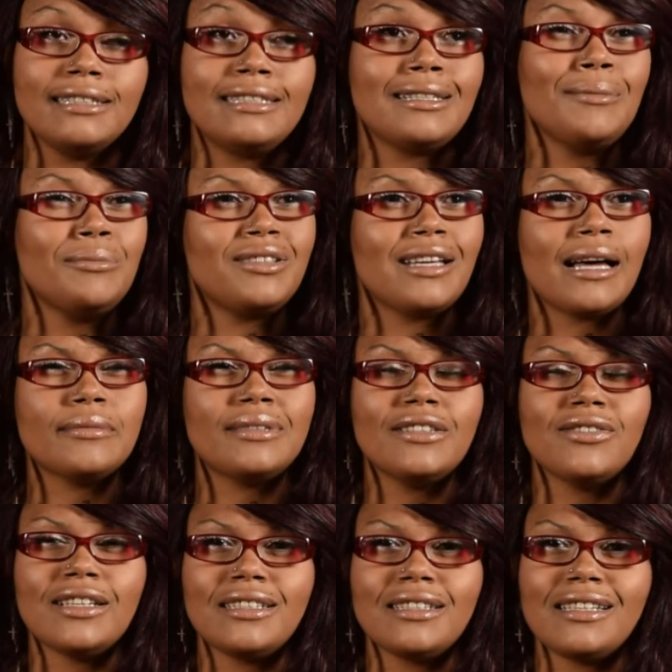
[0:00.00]
sometimes,
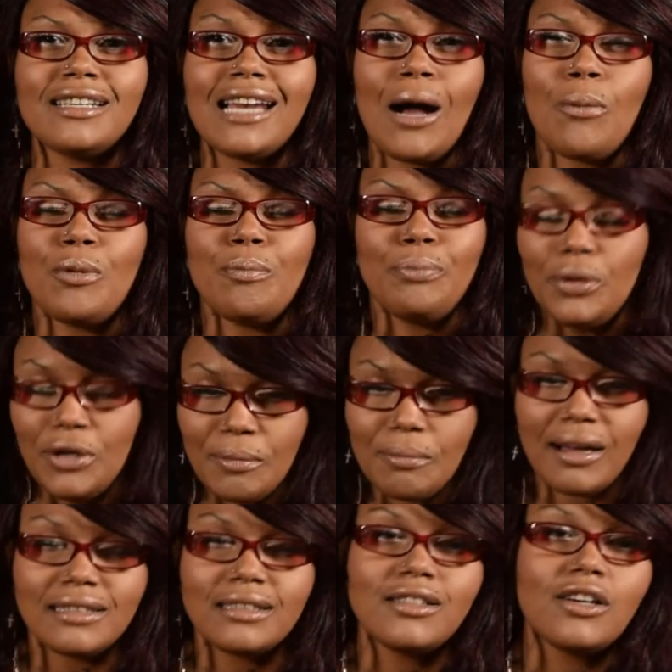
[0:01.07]
even as a kid, I would put
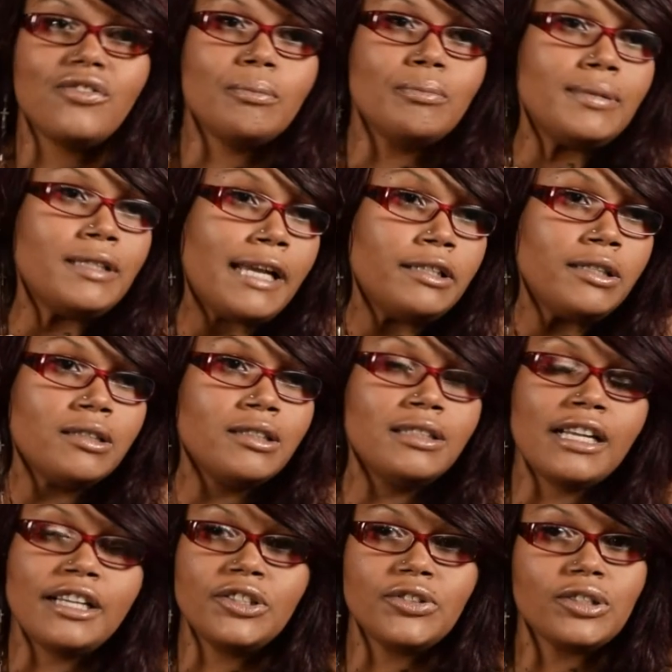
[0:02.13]
myself in
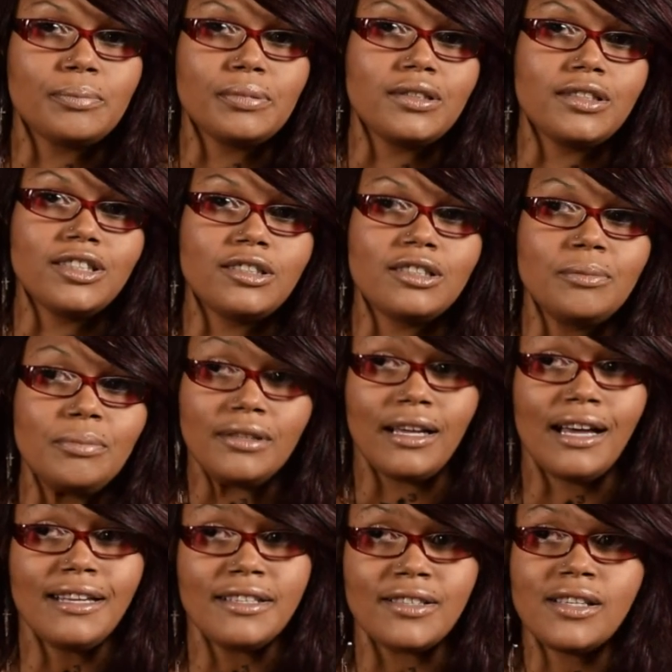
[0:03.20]
dangerous positions
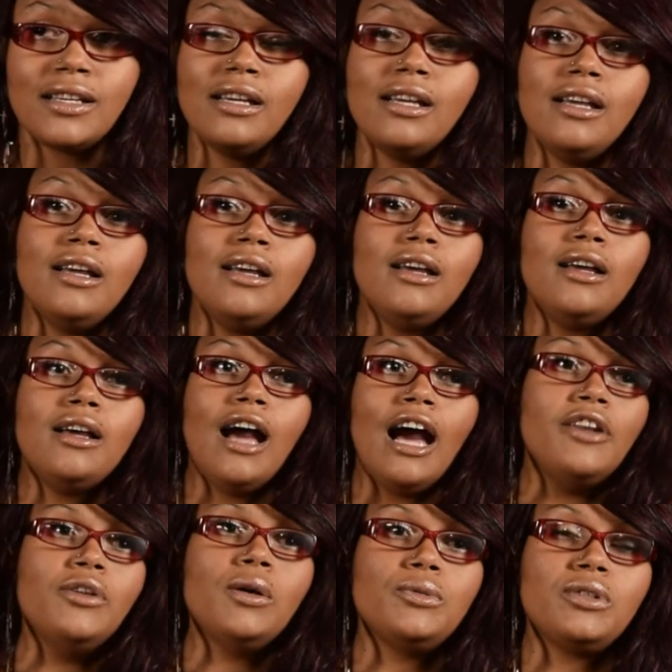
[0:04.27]
because I
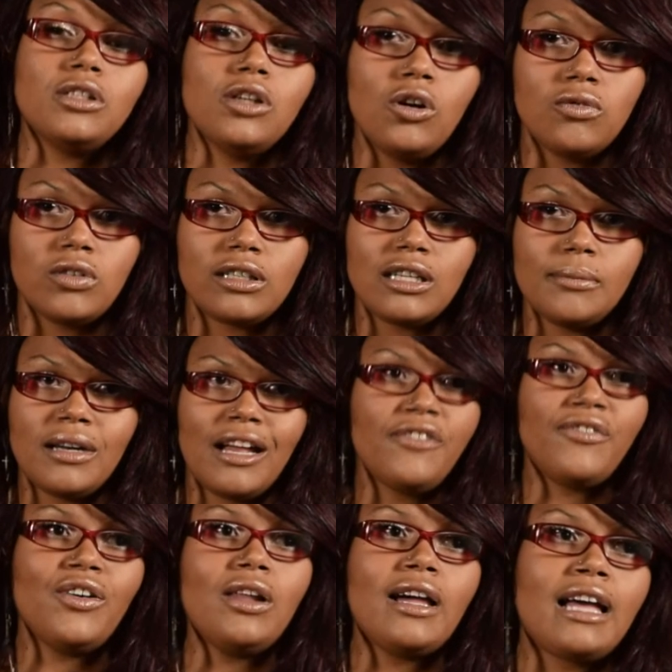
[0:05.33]
knew I was gonna overcome it. I
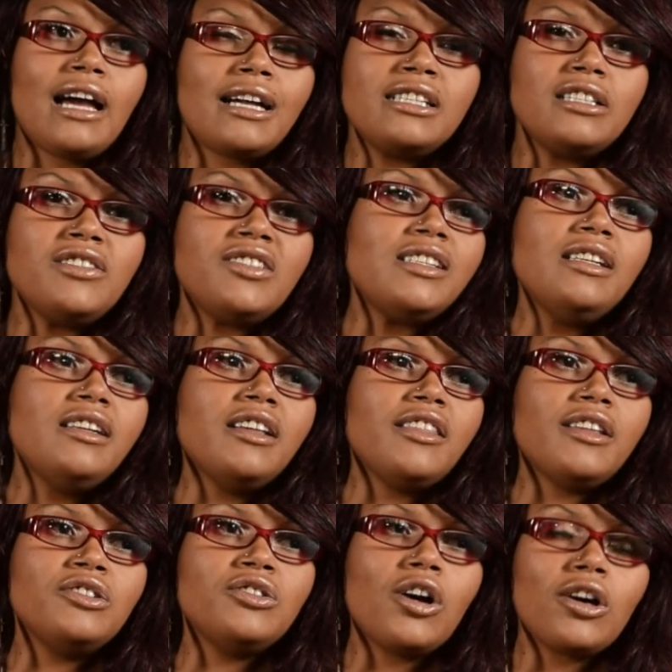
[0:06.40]
felt like I couldn't see
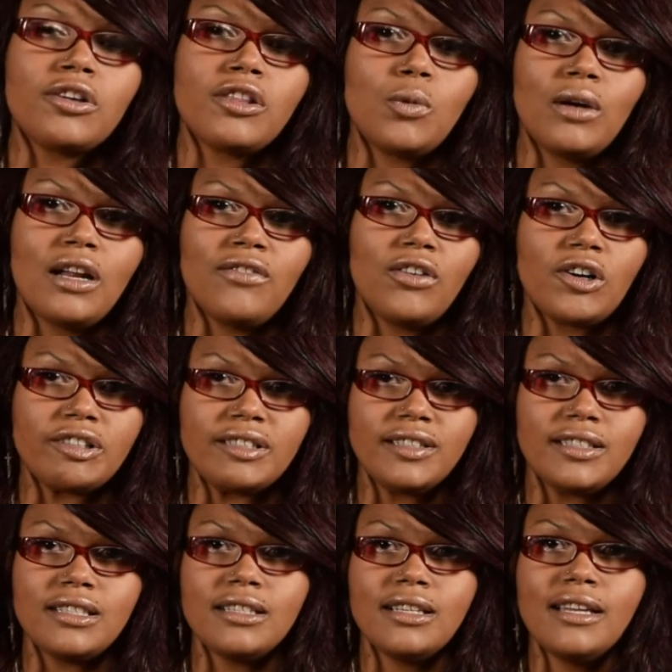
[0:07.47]
anything darker than what I've already
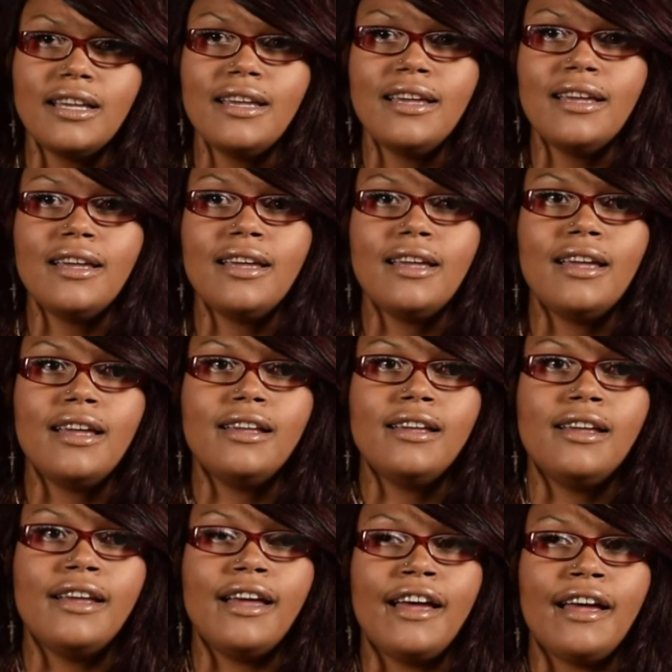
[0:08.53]
seen.
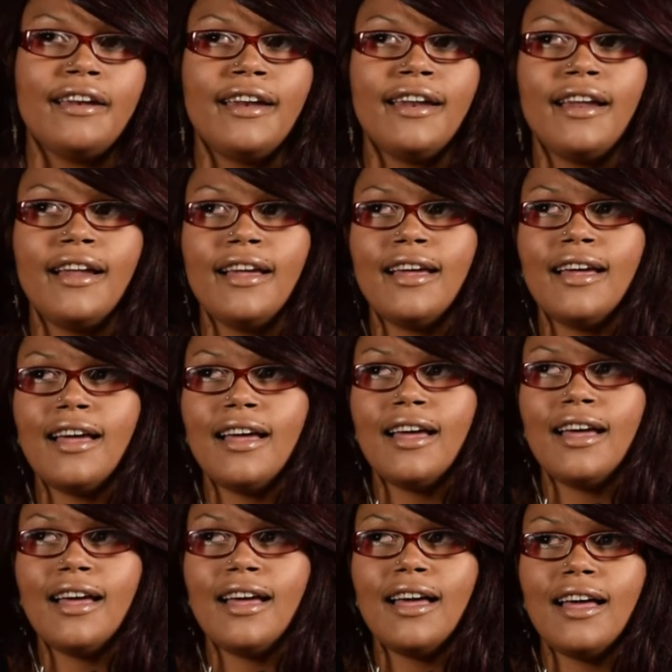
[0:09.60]
And
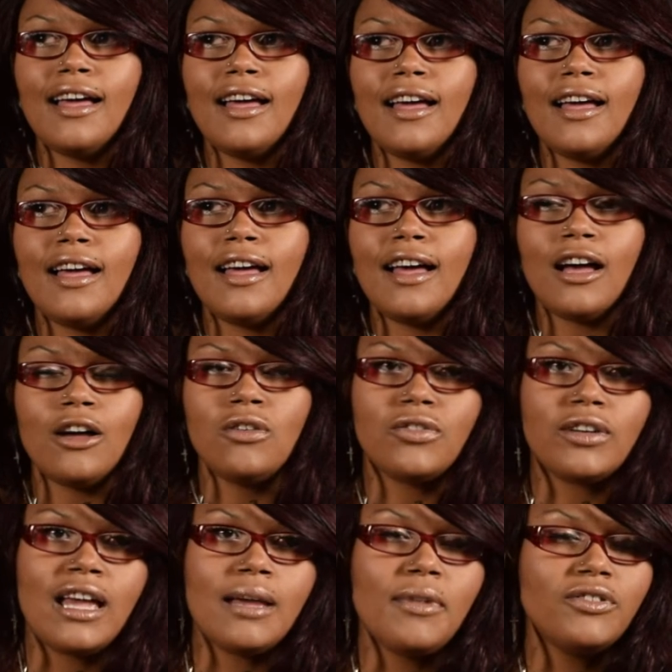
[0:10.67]
I
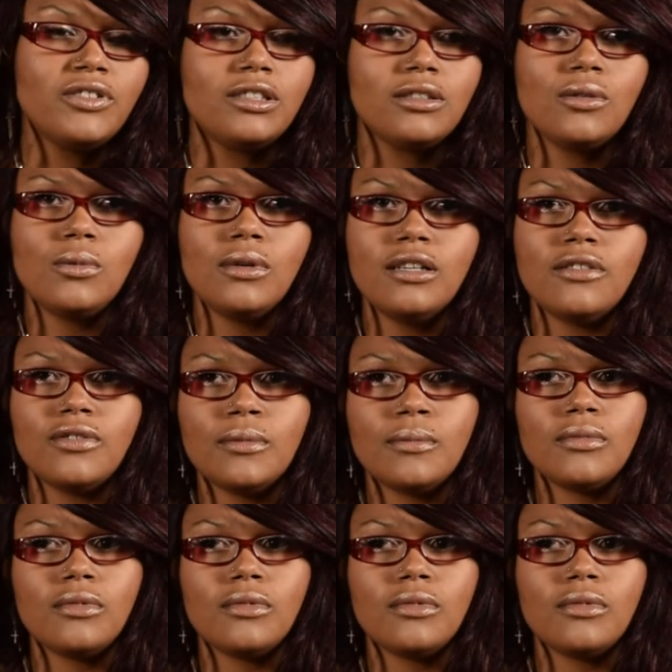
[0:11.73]
overcame every single one of them.